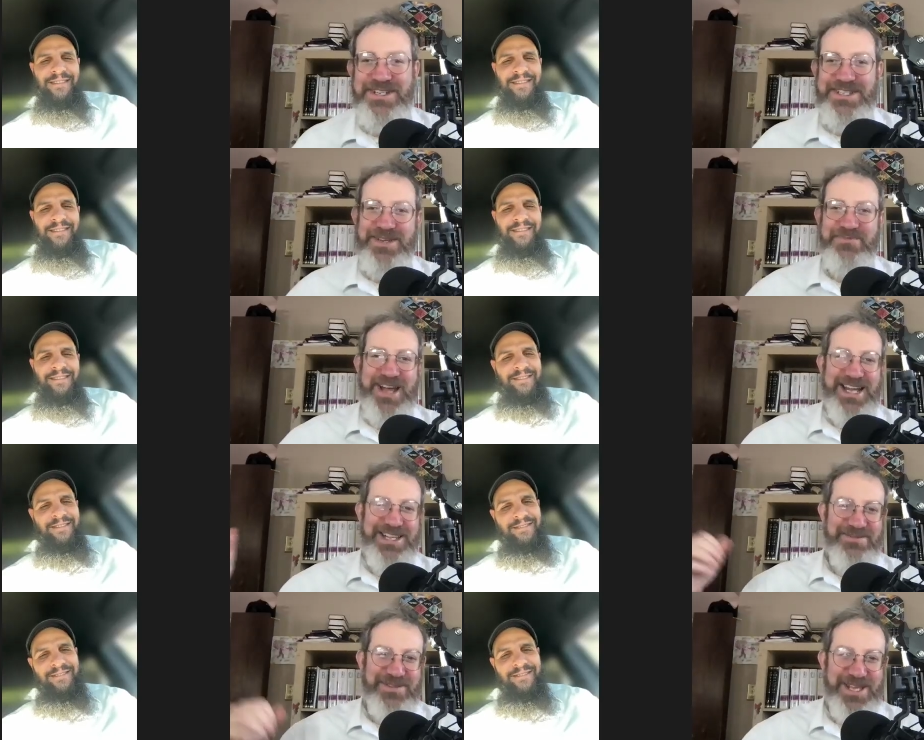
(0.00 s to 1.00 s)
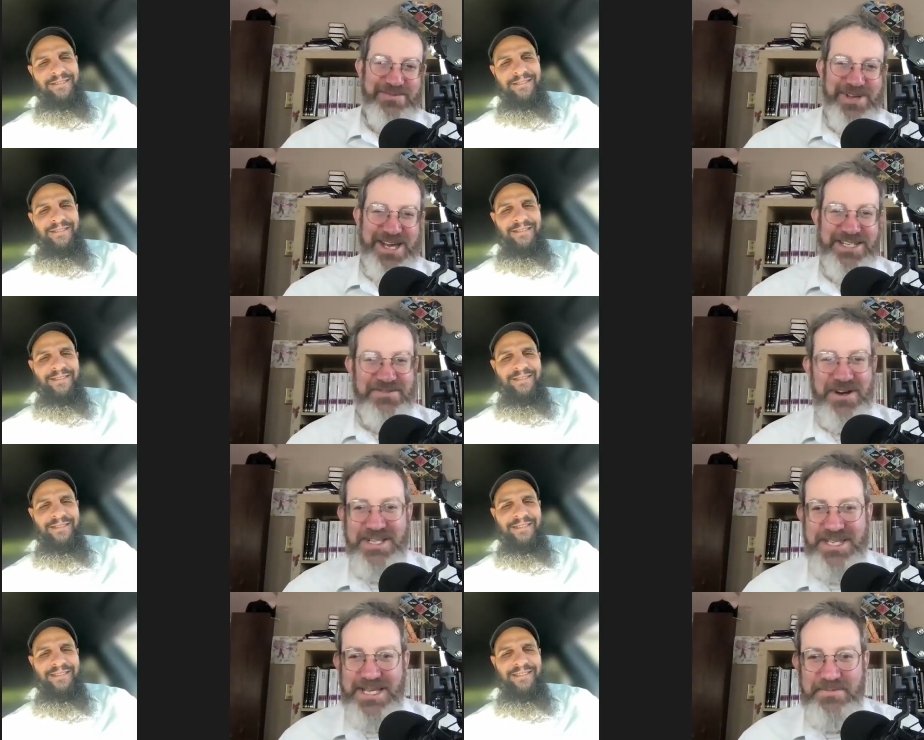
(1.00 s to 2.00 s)
Speaker 1: just sit back and think about it? It's
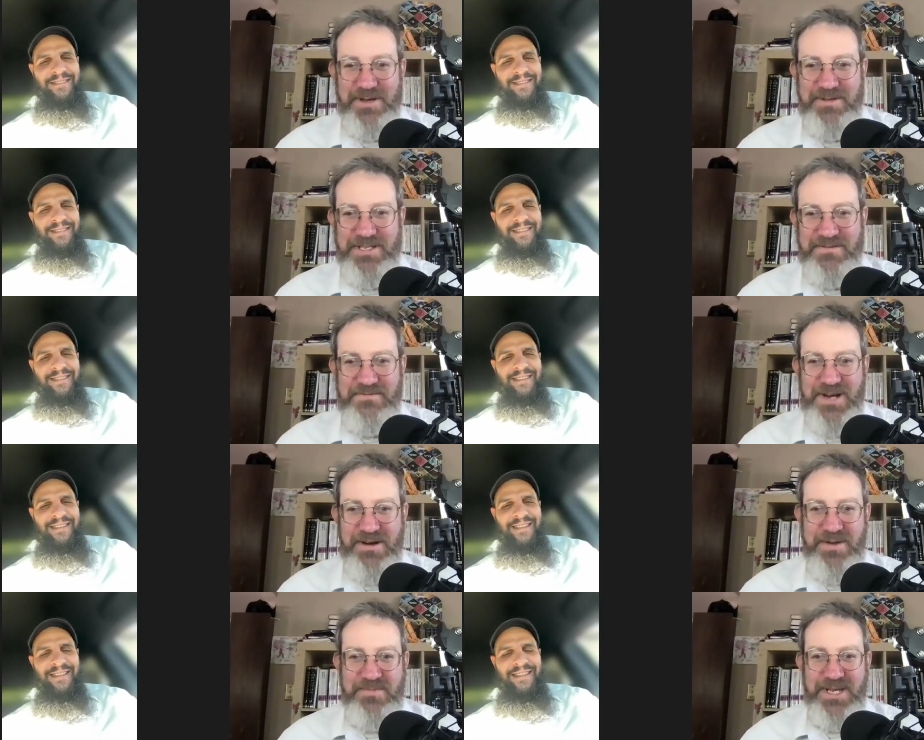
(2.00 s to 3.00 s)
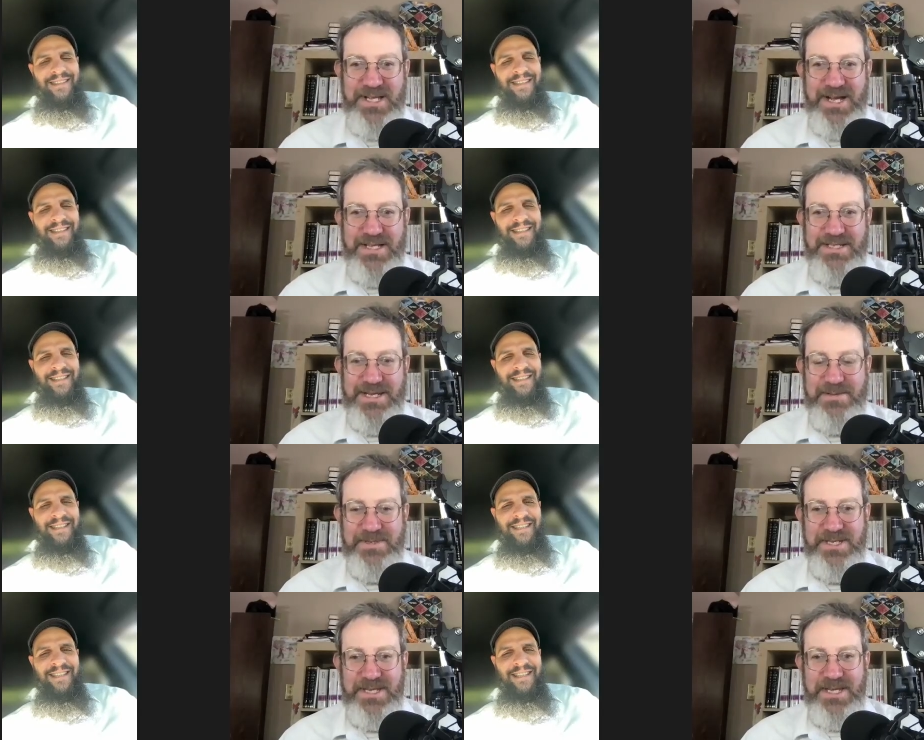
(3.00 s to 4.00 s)
very deep. I mean, it's a very big
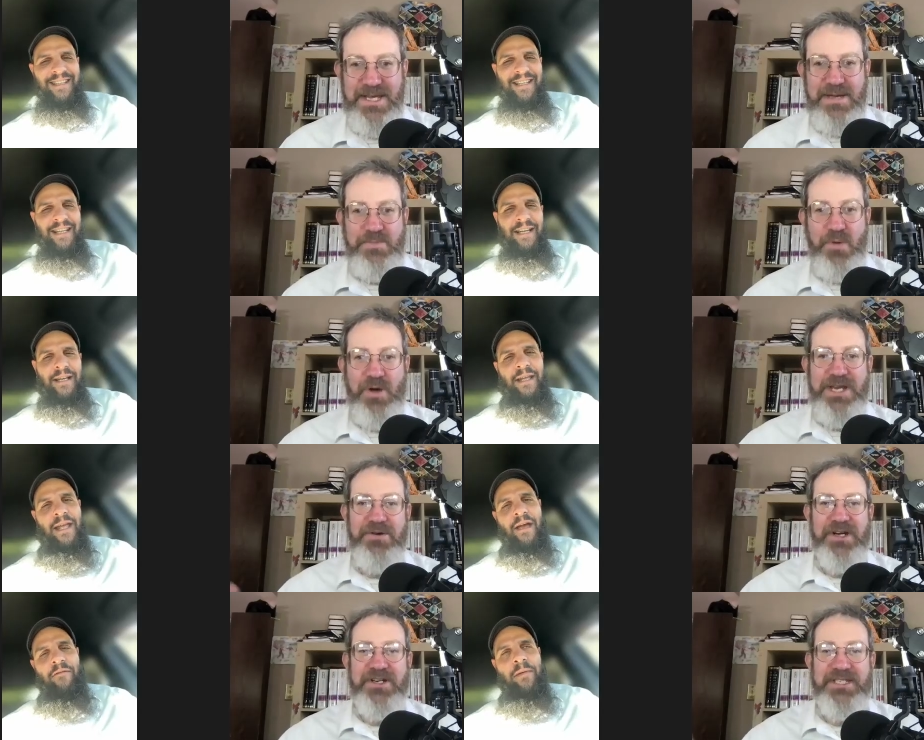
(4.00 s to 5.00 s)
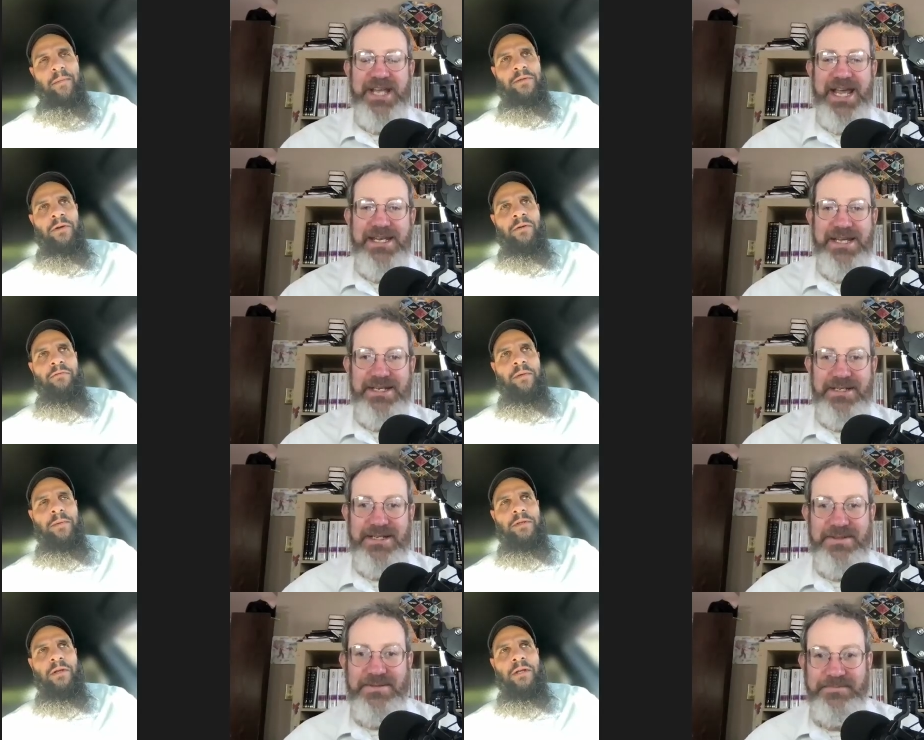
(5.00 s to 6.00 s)
concept. But when you understand people it,
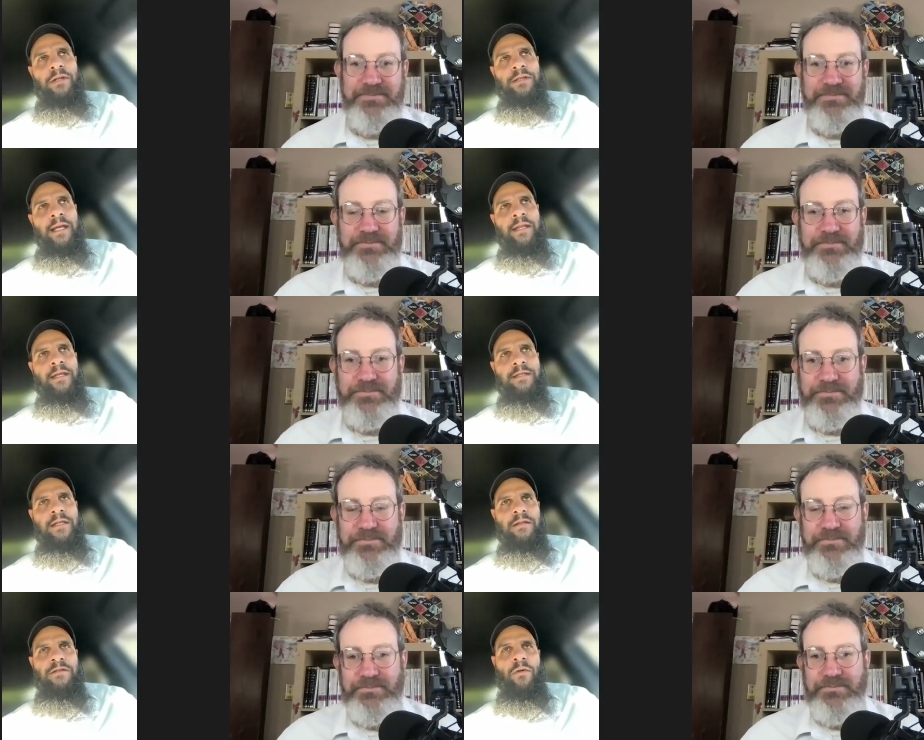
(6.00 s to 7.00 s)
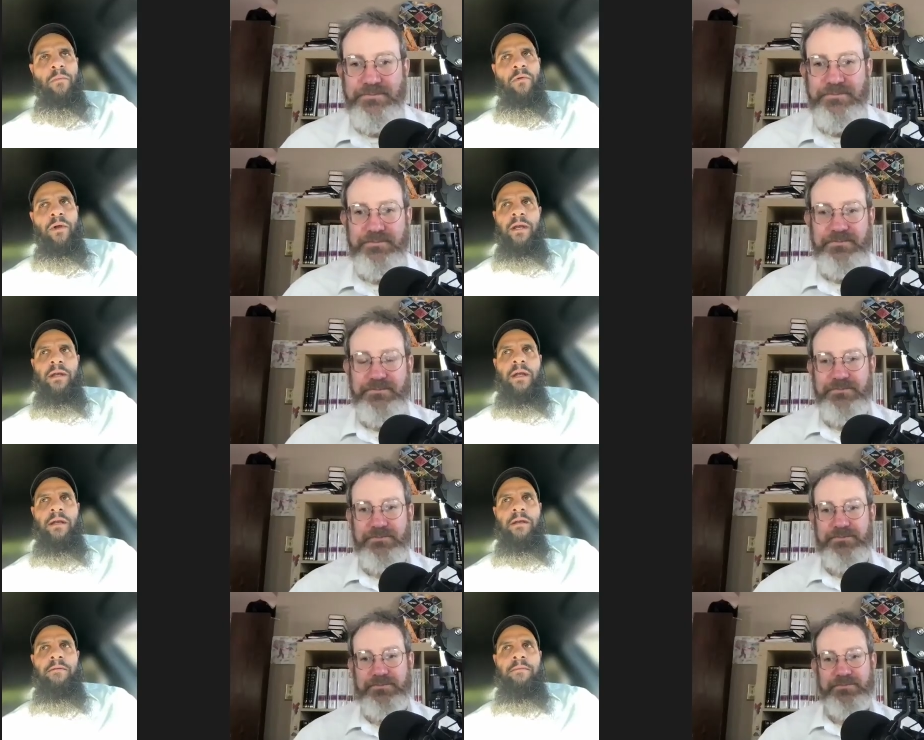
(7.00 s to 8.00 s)
people don't
Speaker 2: understand this, and there's no point in,
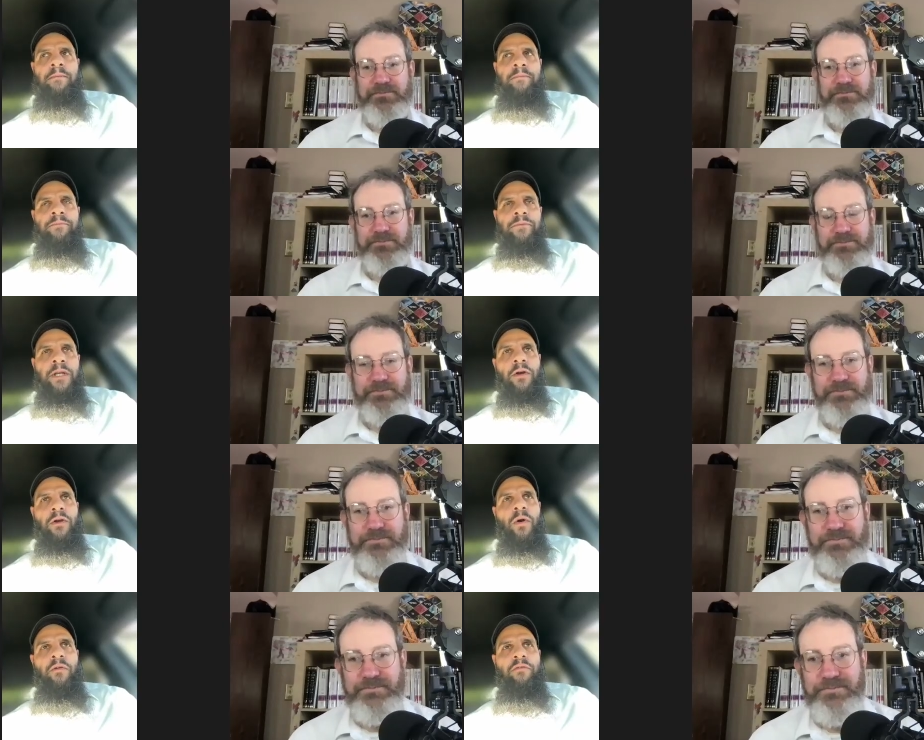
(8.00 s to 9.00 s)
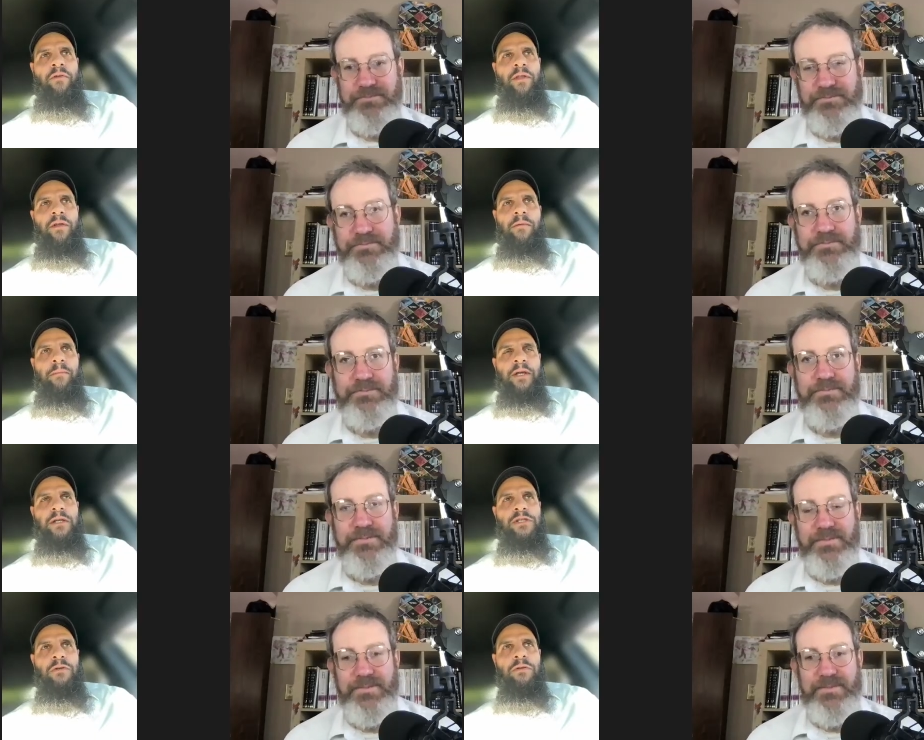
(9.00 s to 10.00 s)
you know, going further
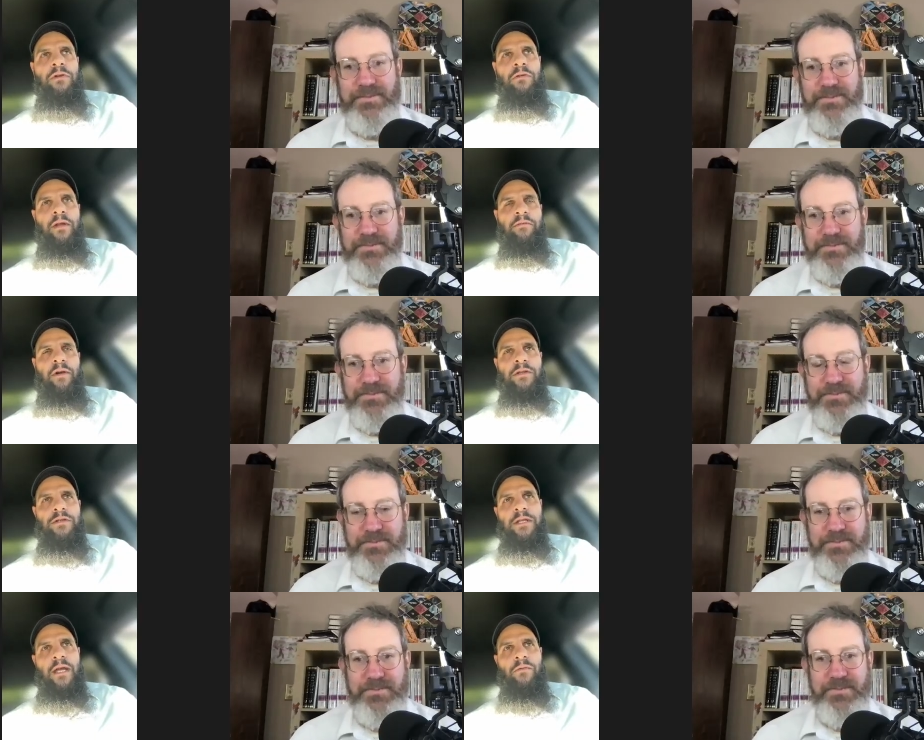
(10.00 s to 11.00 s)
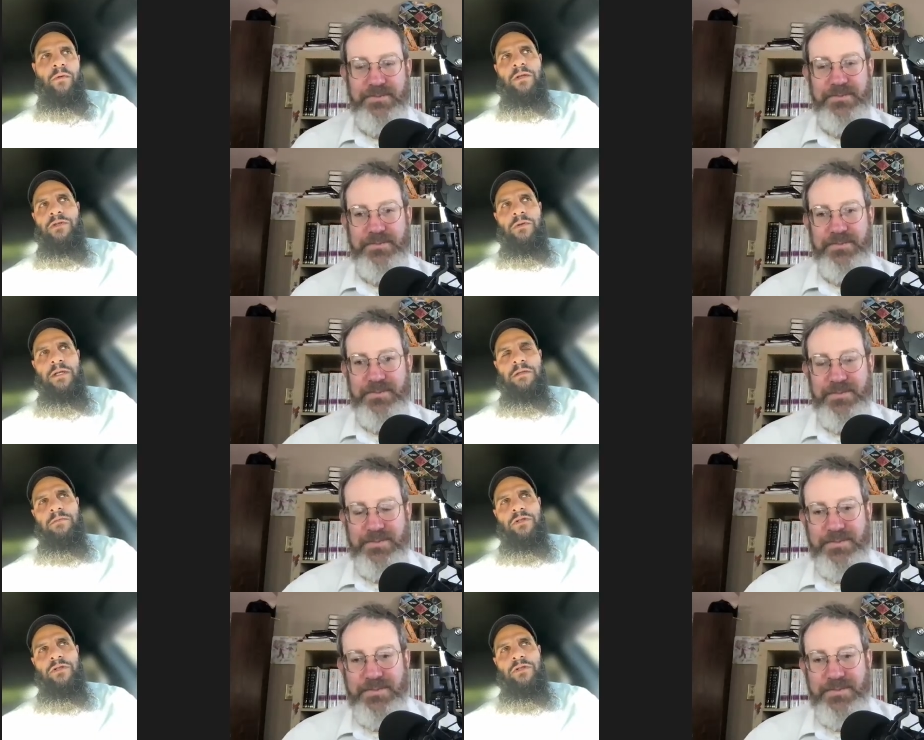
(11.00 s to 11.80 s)
because you'll you'll never understand what Judaism's